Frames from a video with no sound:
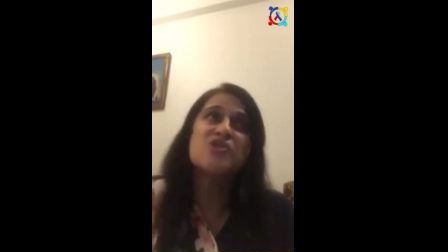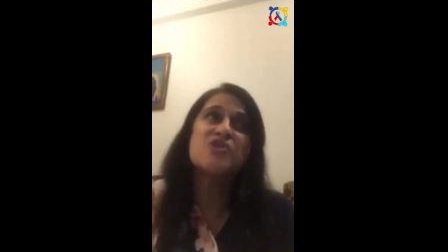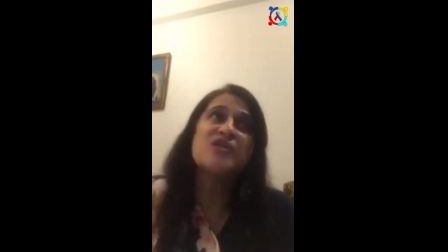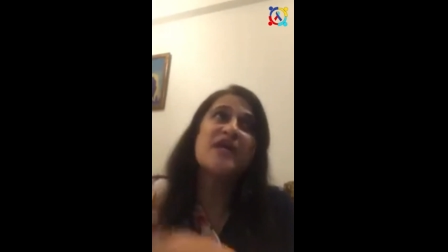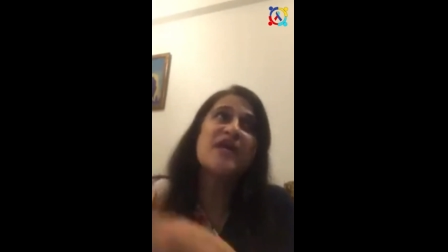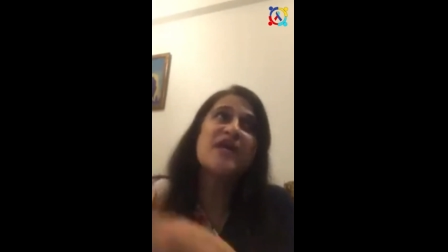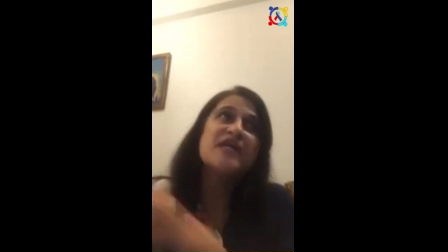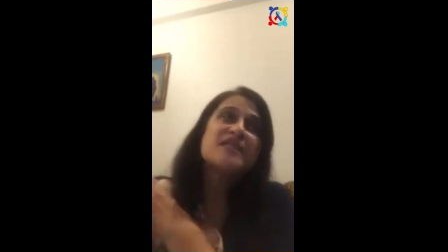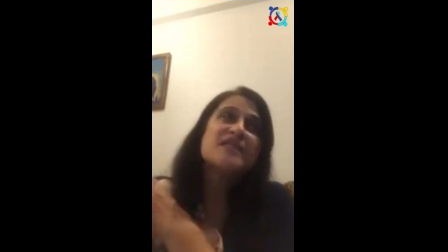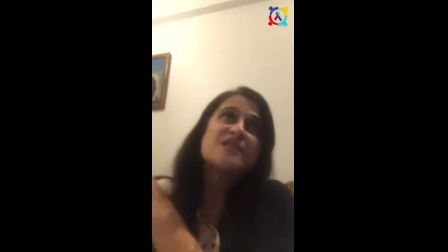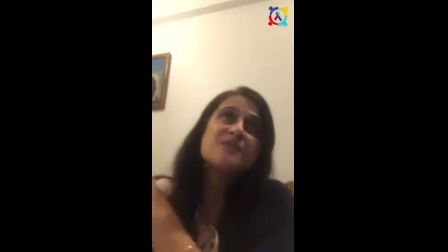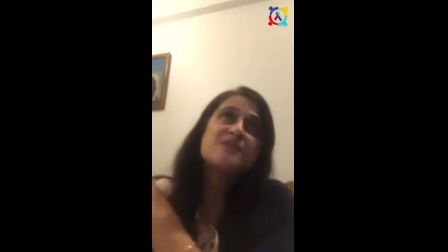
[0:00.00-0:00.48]

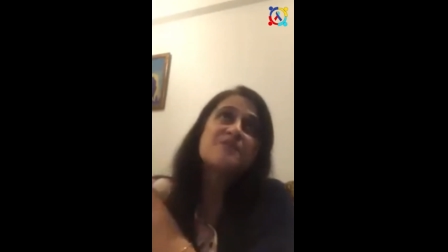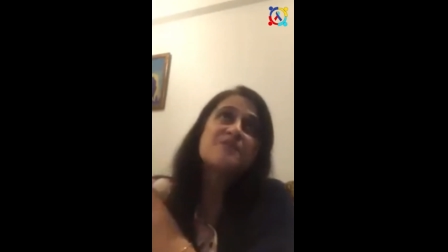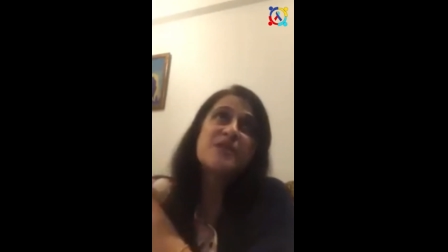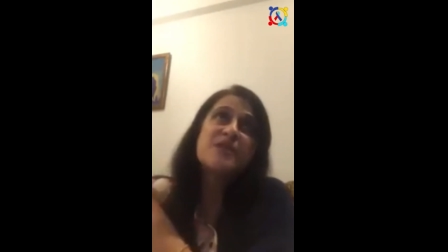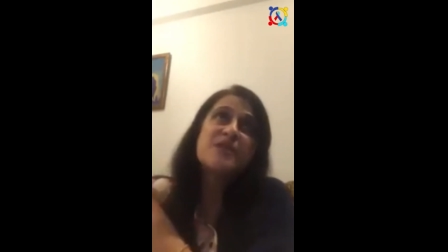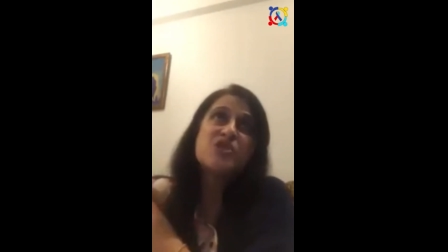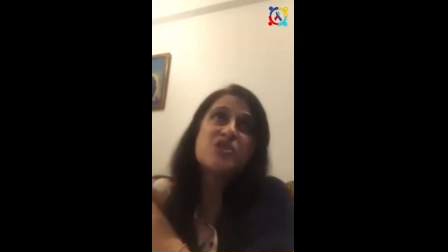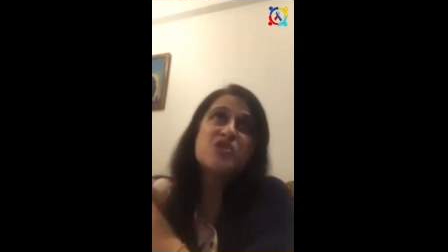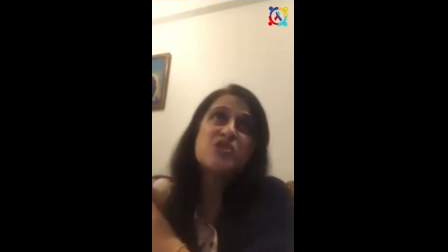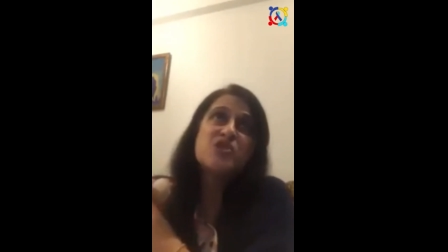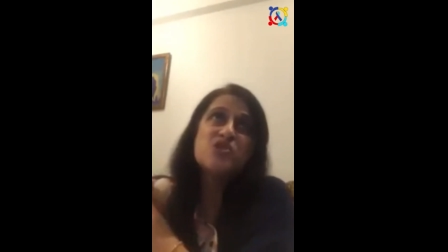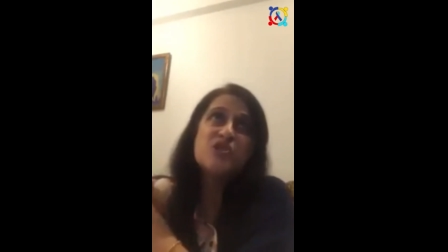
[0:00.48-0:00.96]

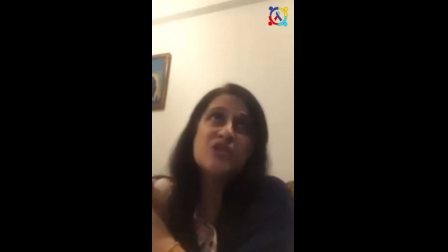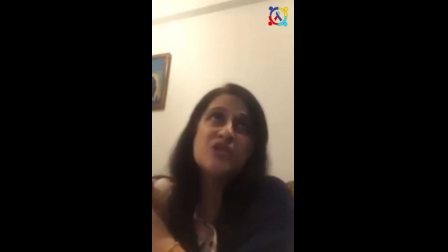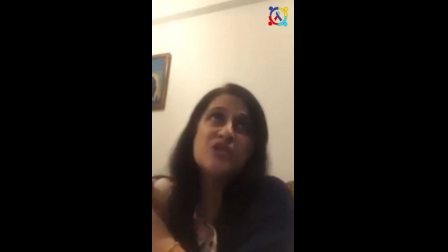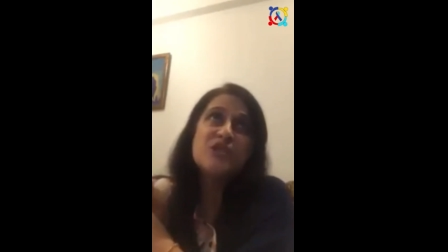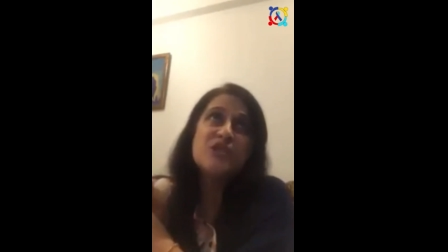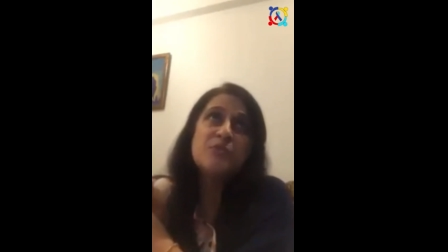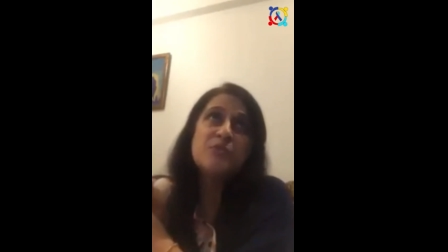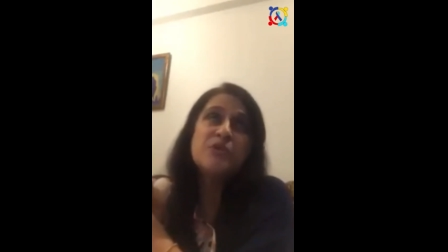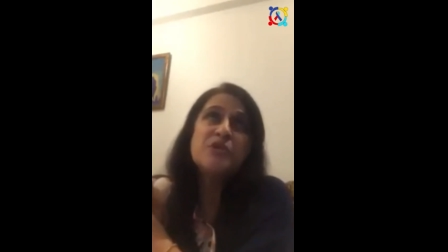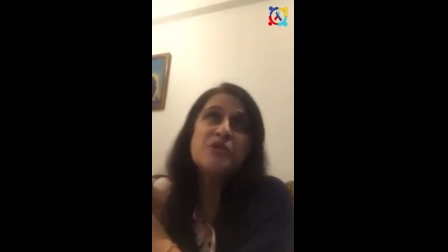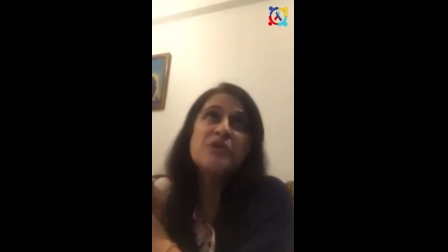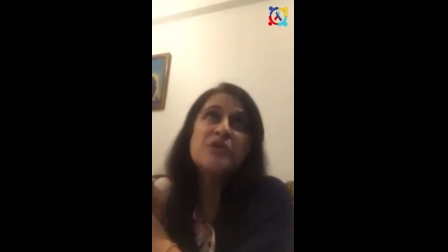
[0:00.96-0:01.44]
especially
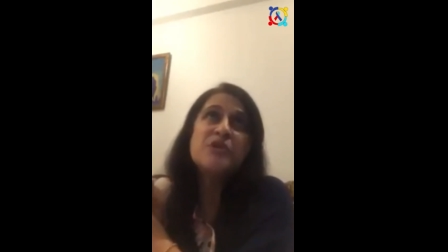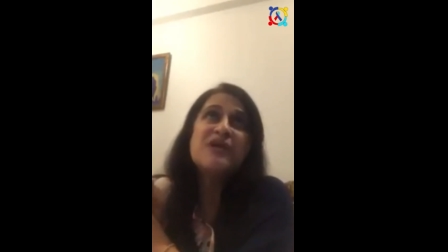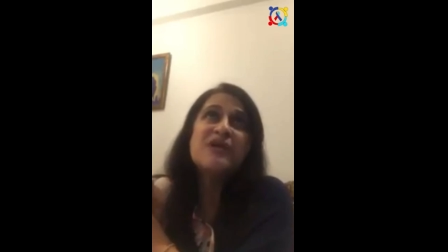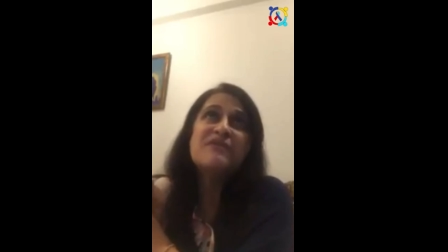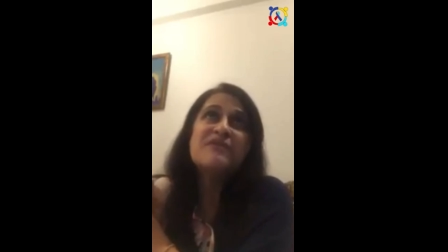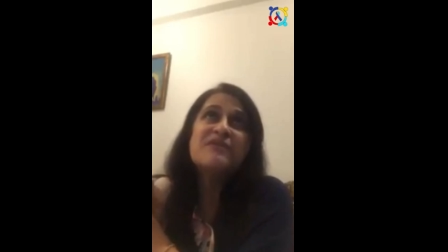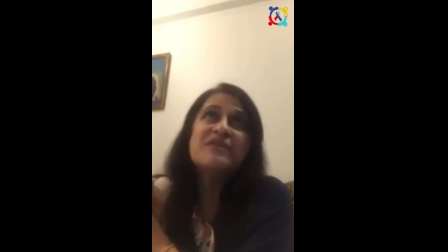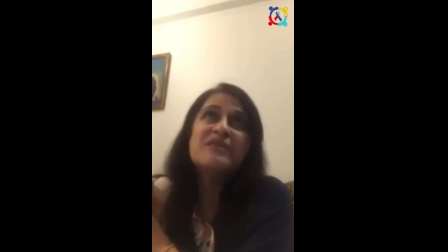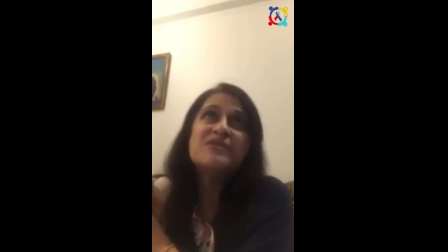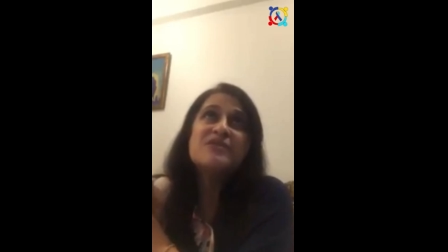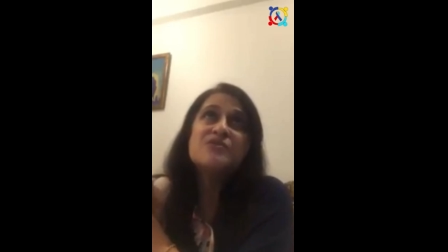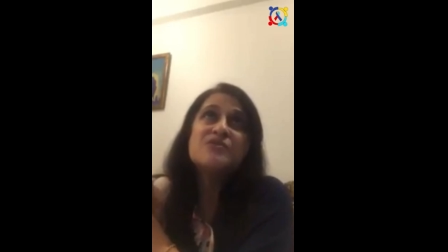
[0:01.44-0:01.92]
when you're
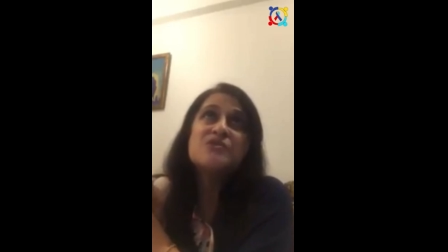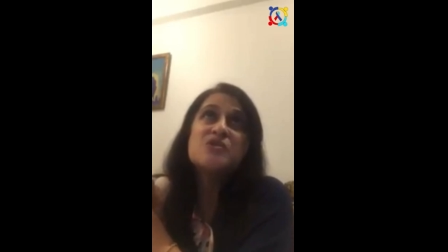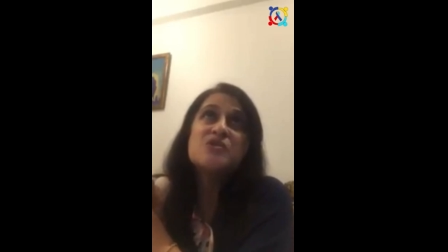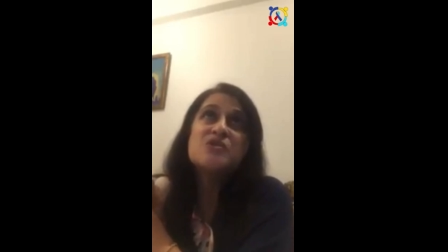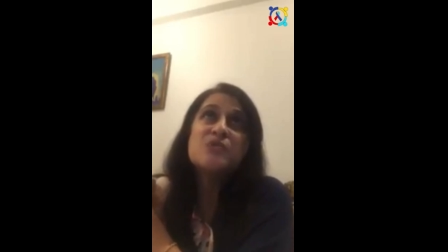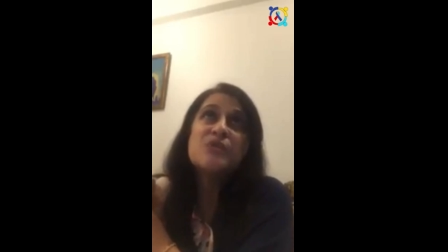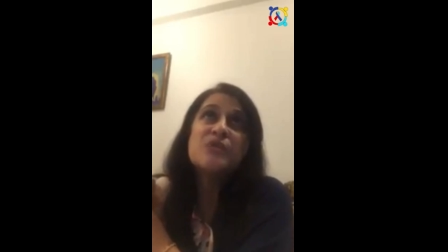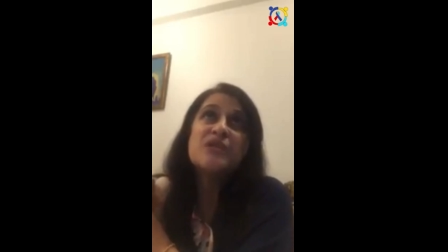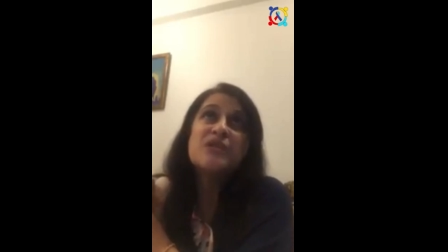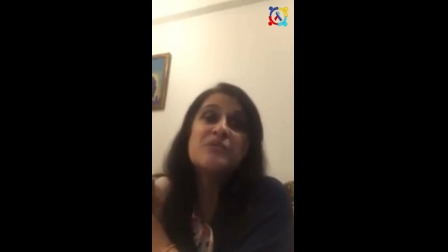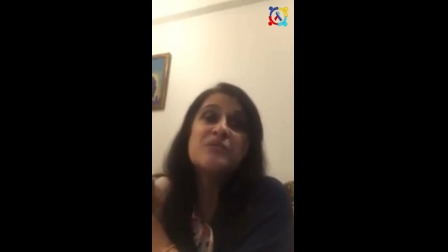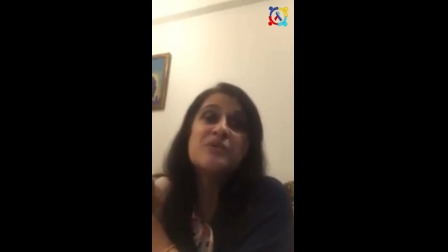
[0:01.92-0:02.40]
having those
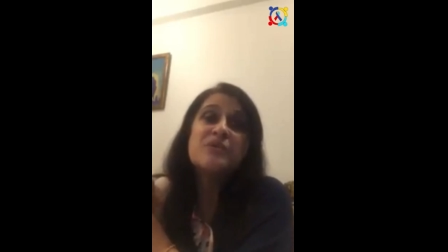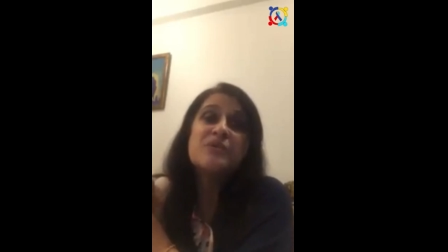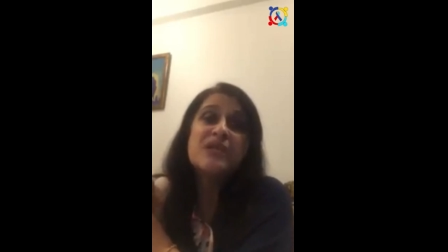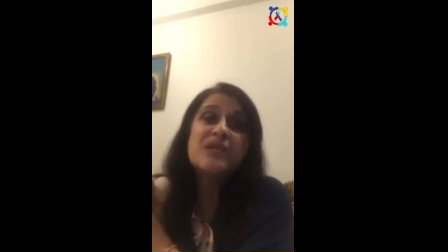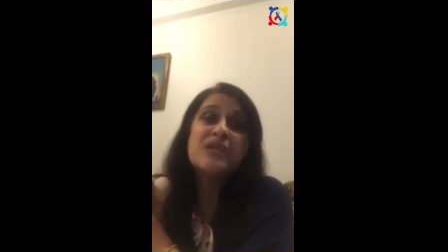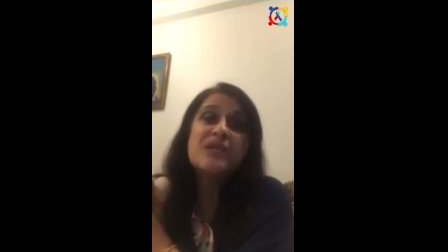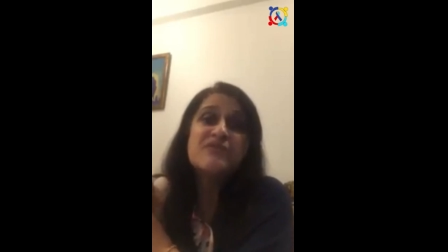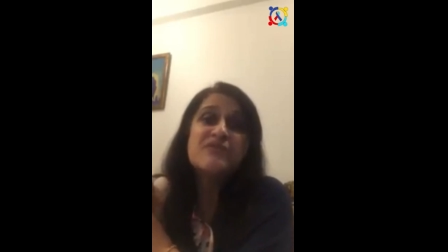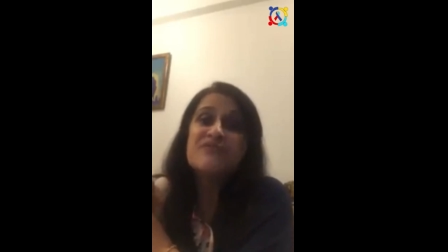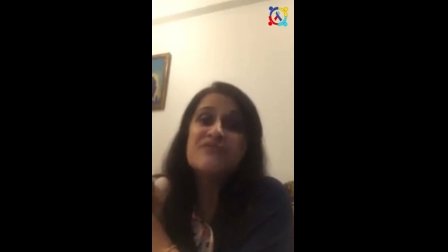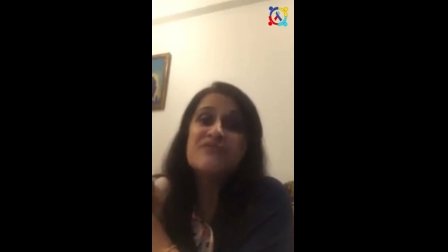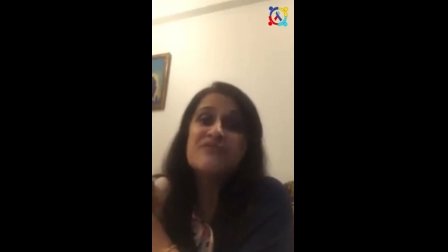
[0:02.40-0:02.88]

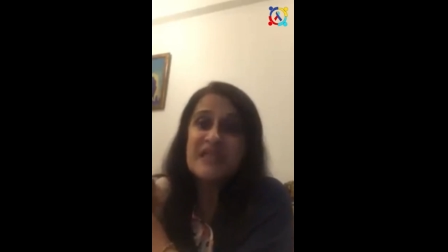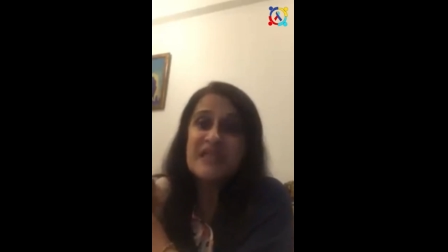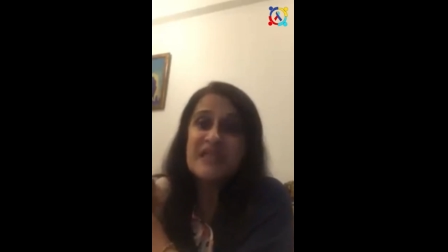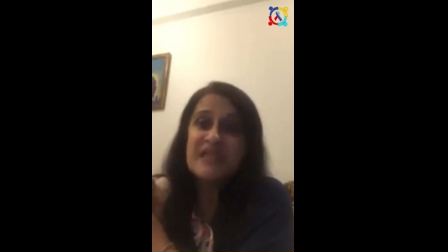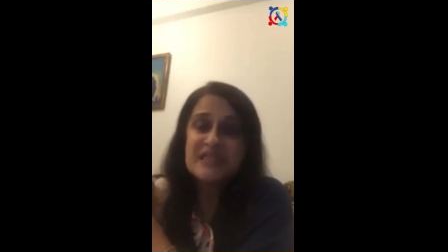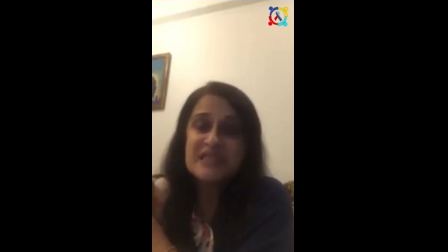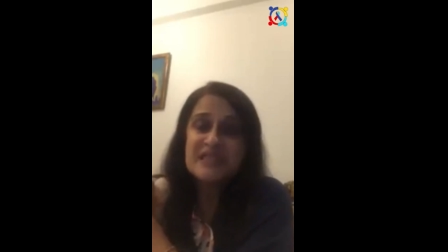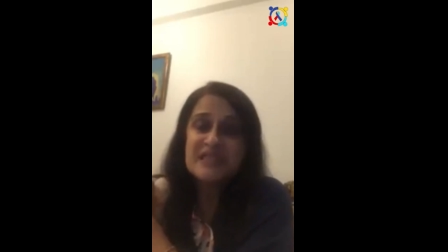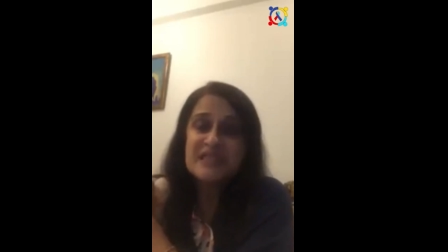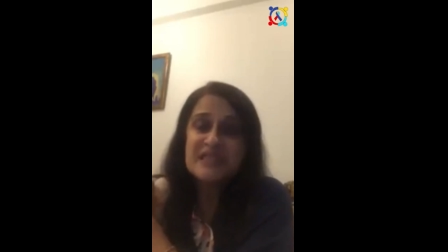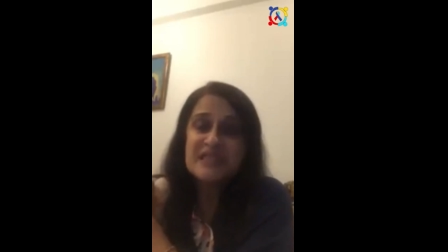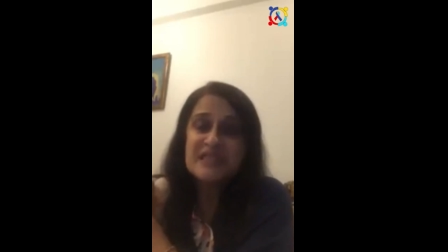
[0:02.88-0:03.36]
21-hour
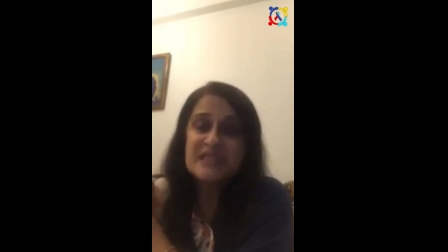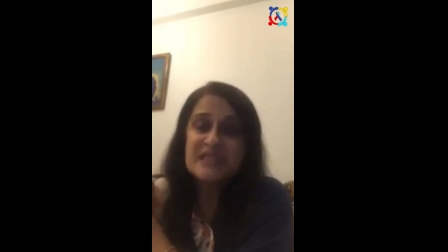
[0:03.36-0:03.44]
flights.